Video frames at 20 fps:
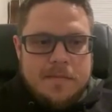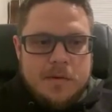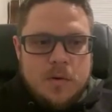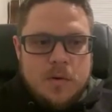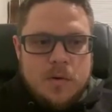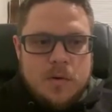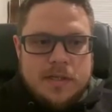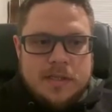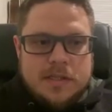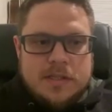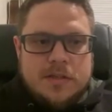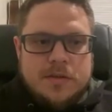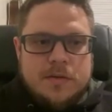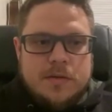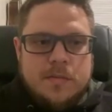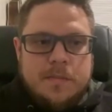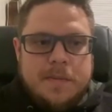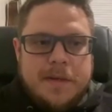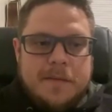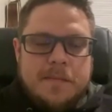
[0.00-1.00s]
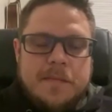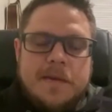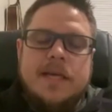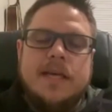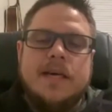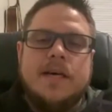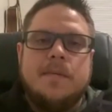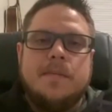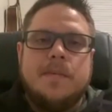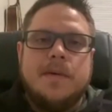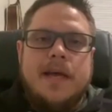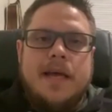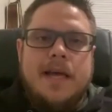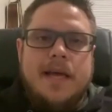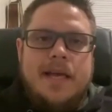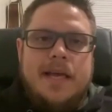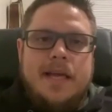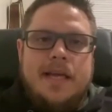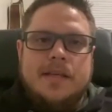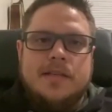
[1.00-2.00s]
going to pick me up
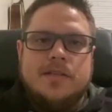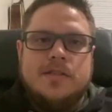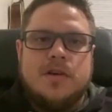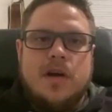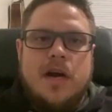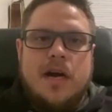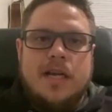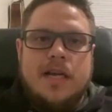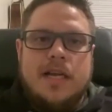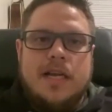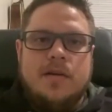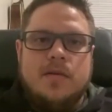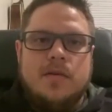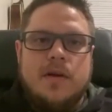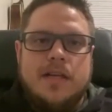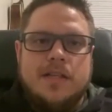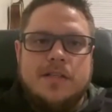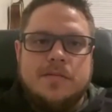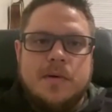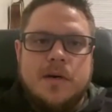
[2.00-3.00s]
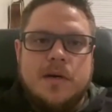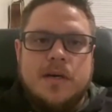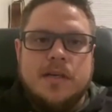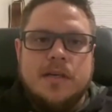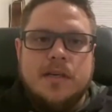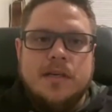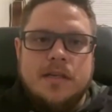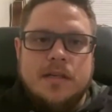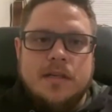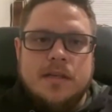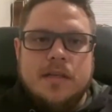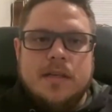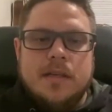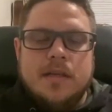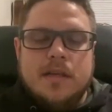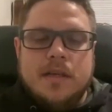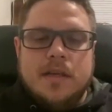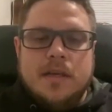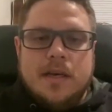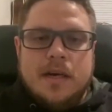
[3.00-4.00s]
a Strike King Rage Bug.
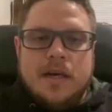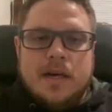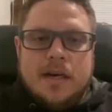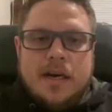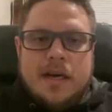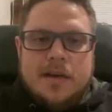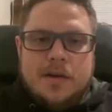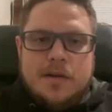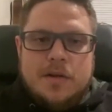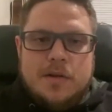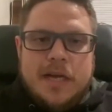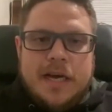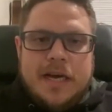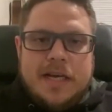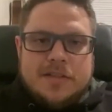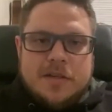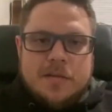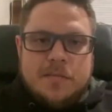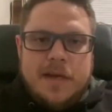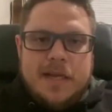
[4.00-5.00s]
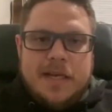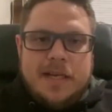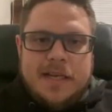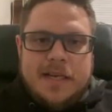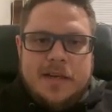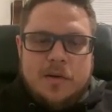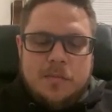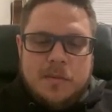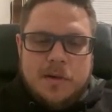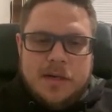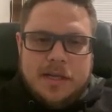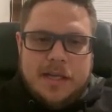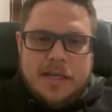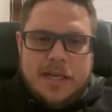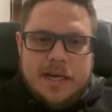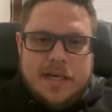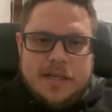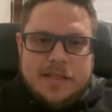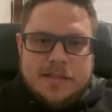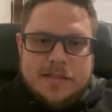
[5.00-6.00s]
I know you guys are Bandito bug
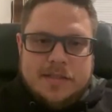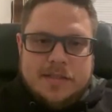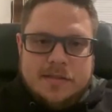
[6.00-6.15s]
guys.